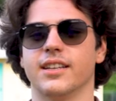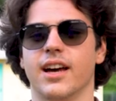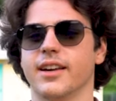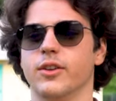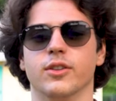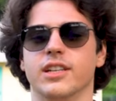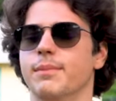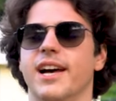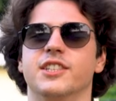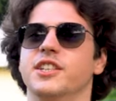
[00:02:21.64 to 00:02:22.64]
I could only
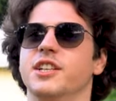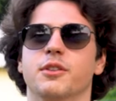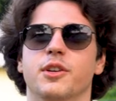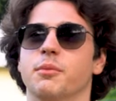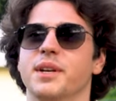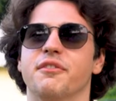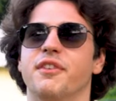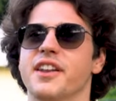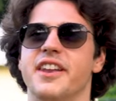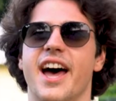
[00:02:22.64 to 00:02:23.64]
imagine he'll be a
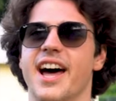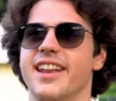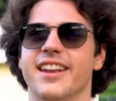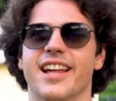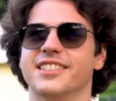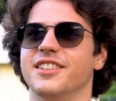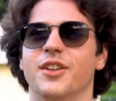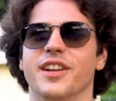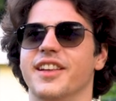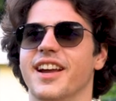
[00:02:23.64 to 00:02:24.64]
fun dad. That's the
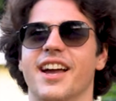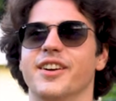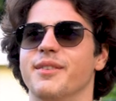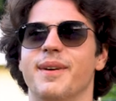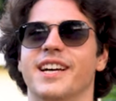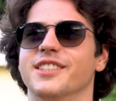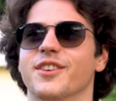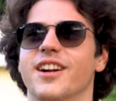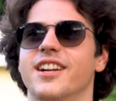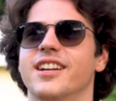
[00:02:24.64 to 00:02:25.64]
only thing I could imagine,
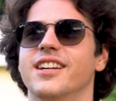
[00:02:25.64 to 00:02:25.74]
right?